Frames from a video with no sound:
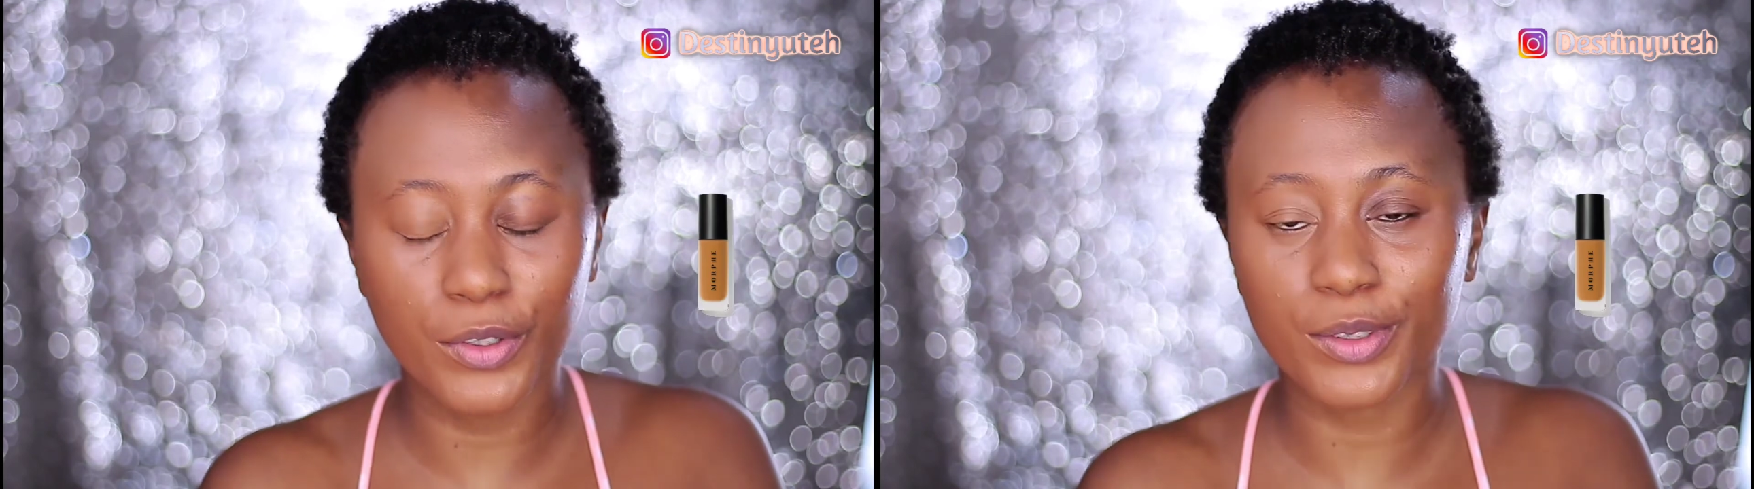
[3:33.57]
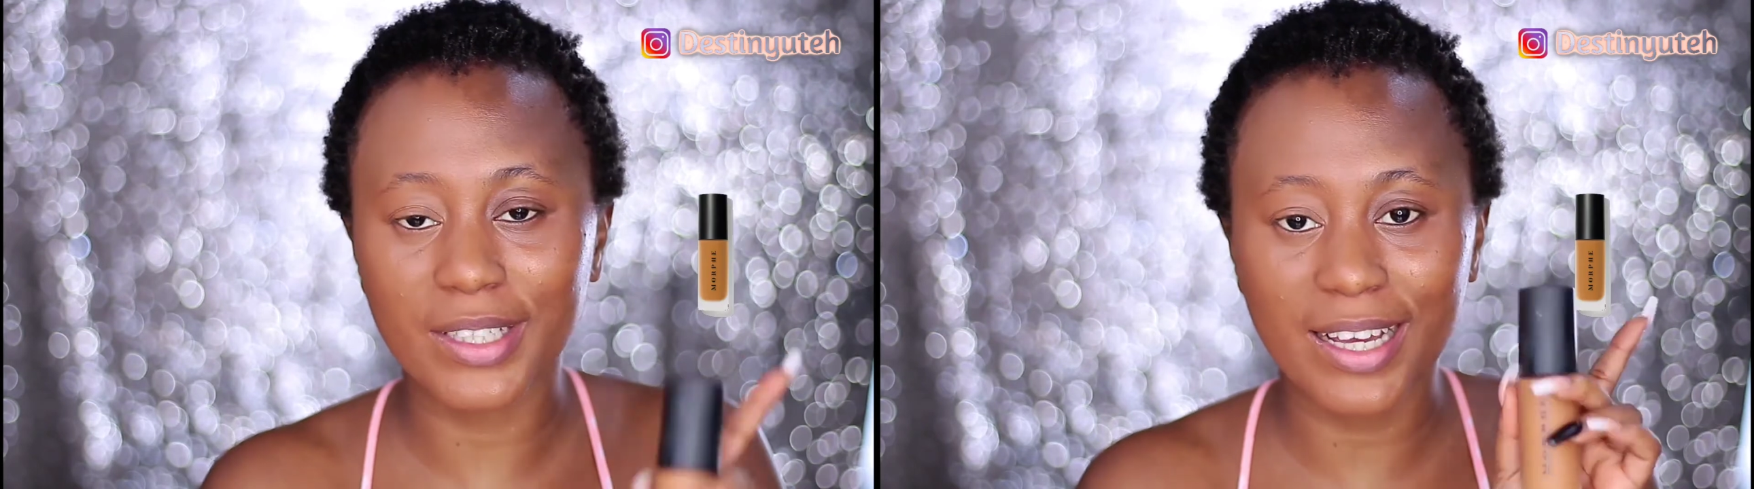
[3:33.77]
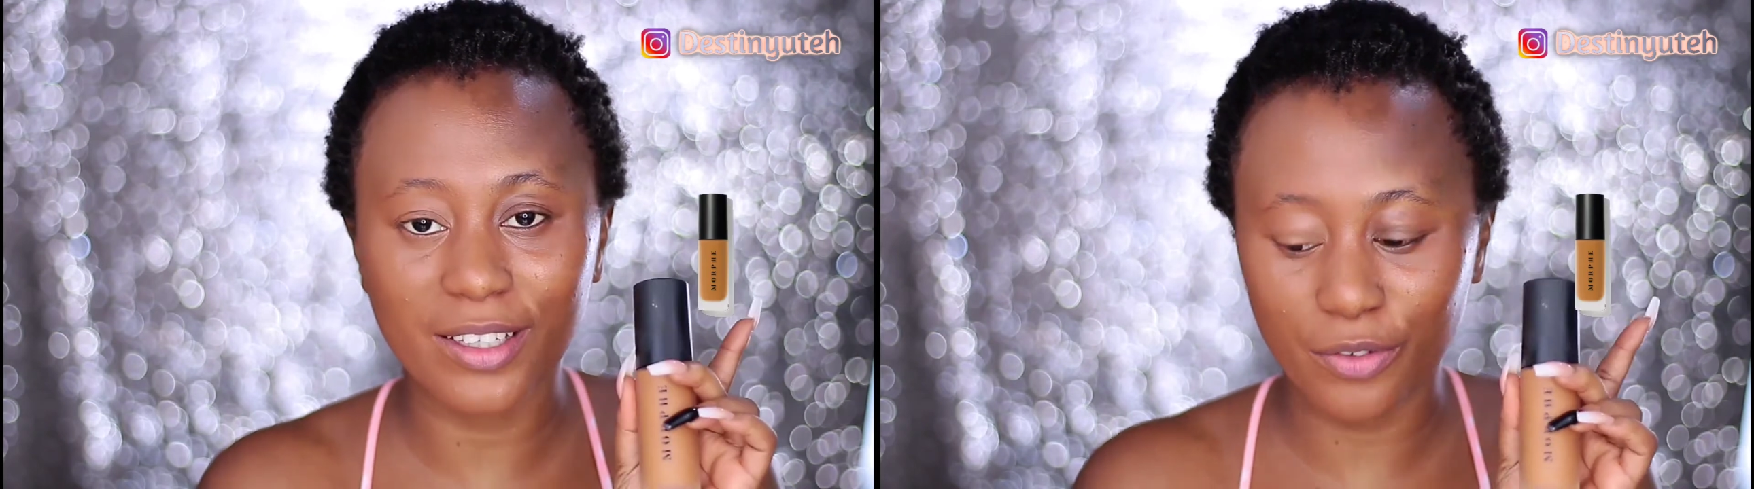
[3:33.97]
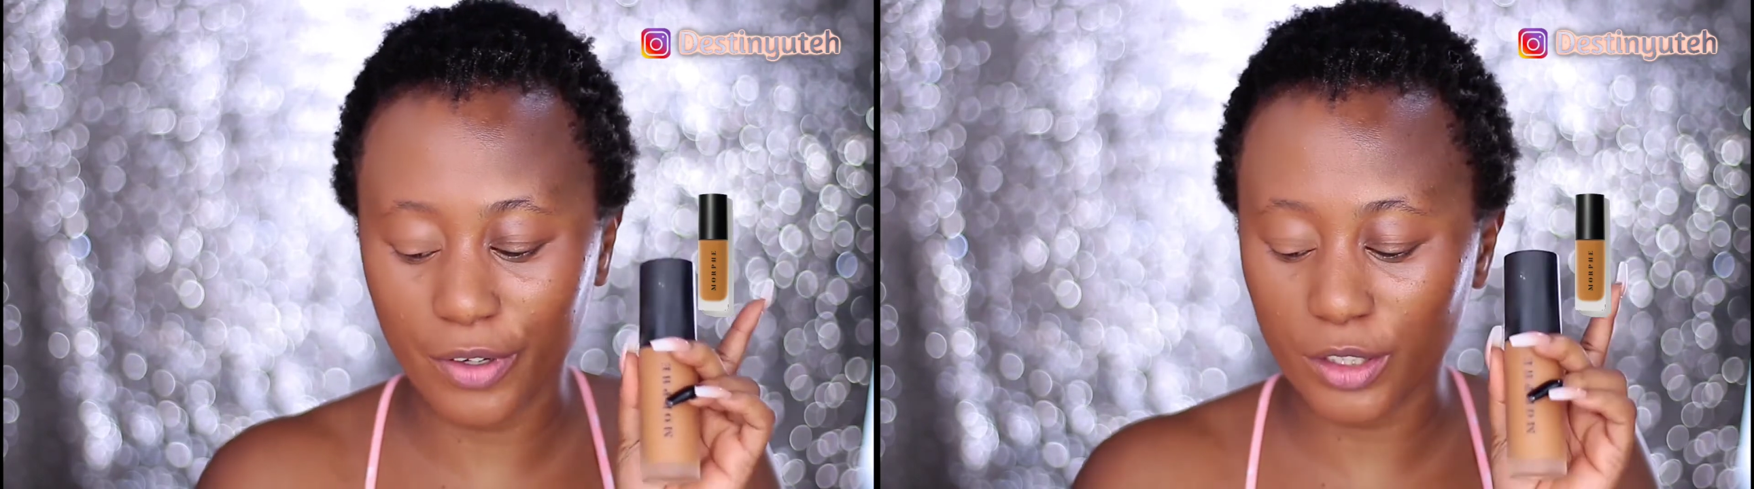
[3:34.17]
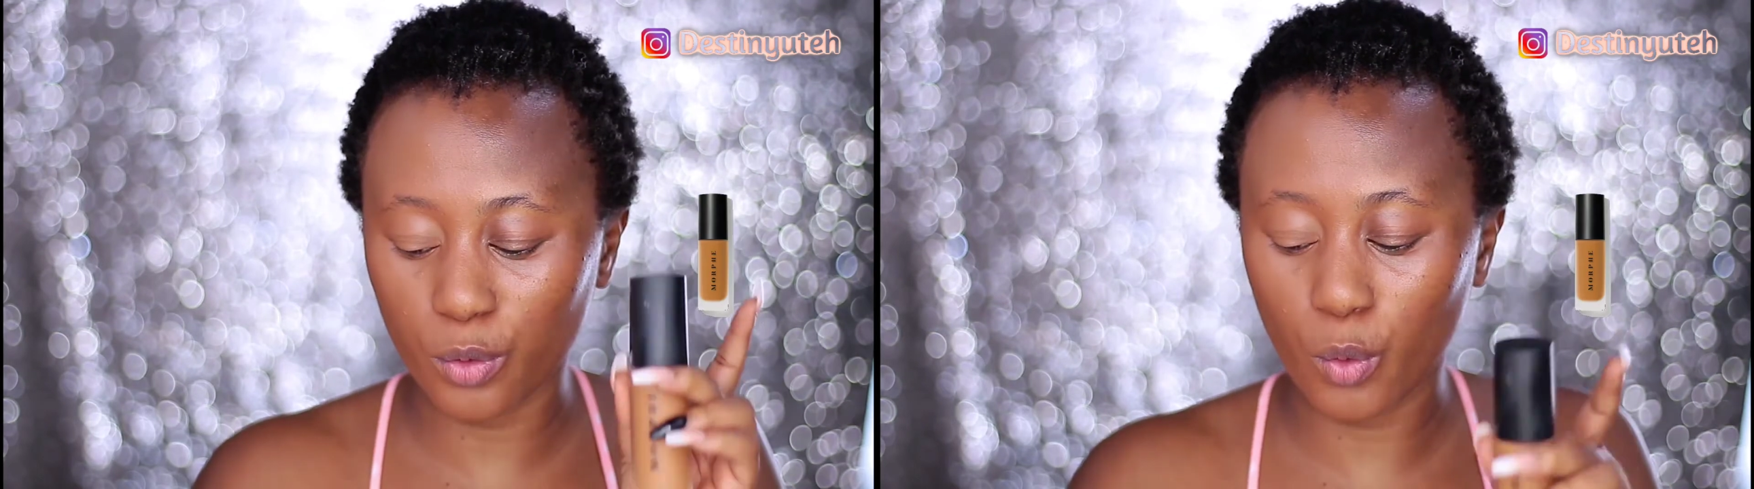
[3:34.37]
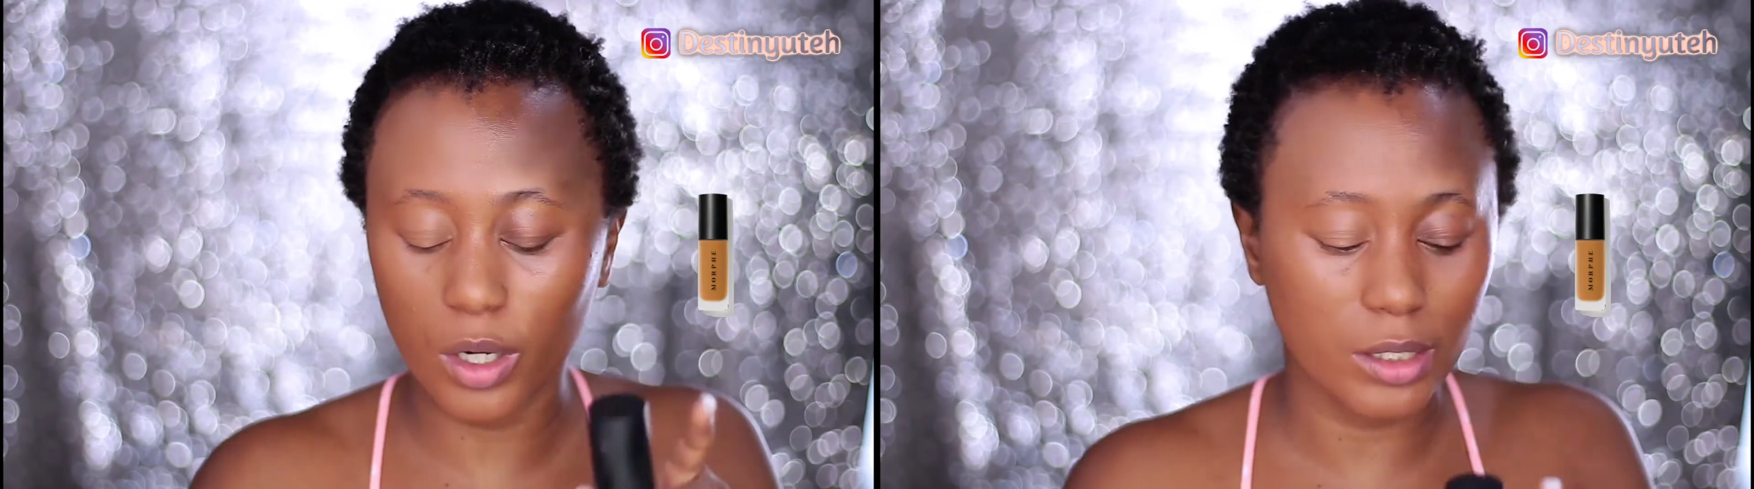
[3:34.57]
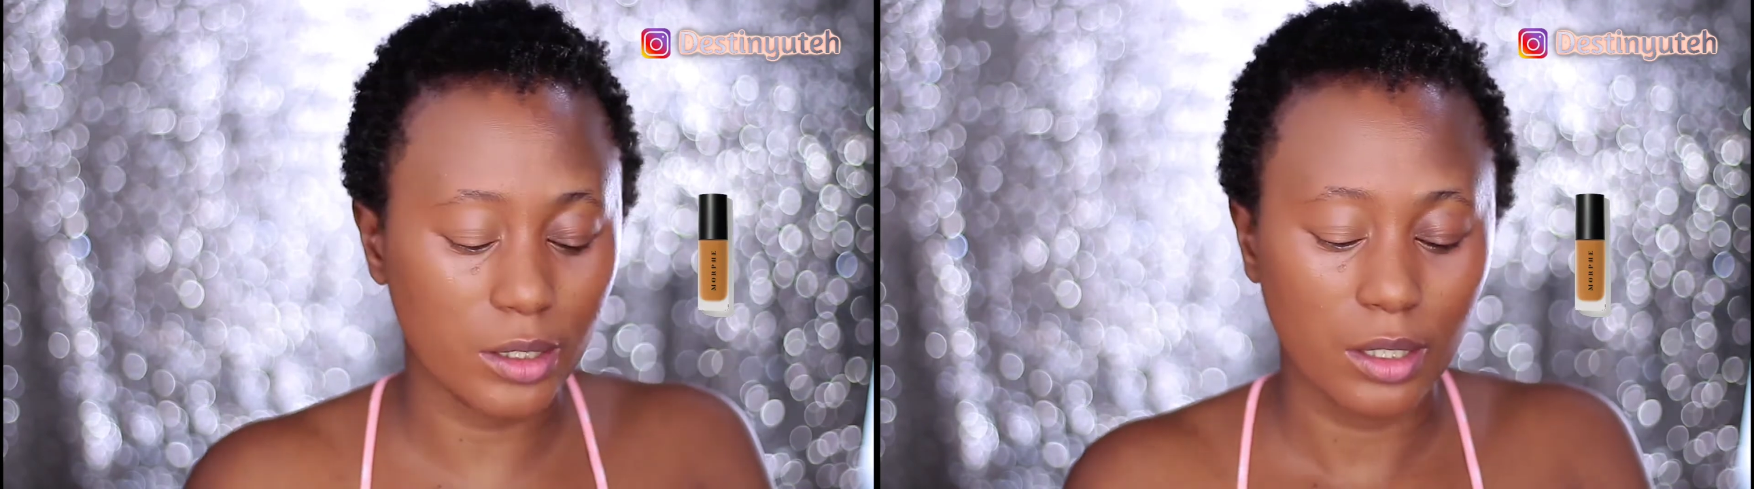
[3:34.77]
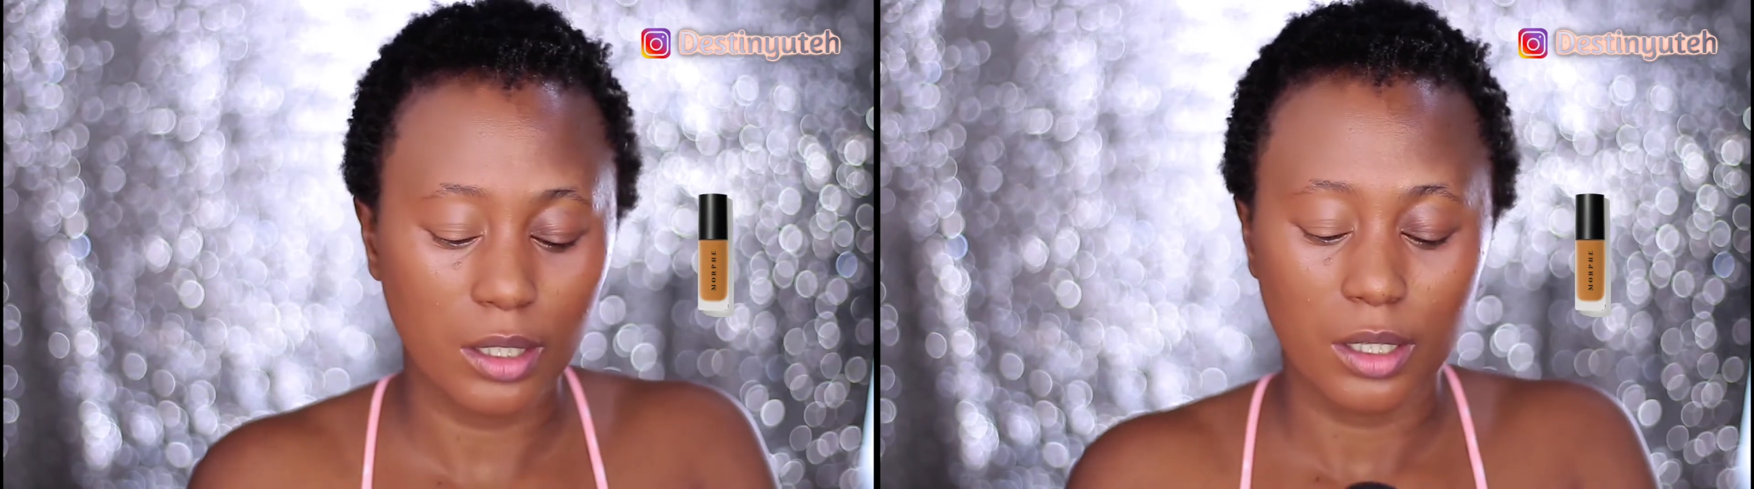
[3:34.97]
Filter Effect one.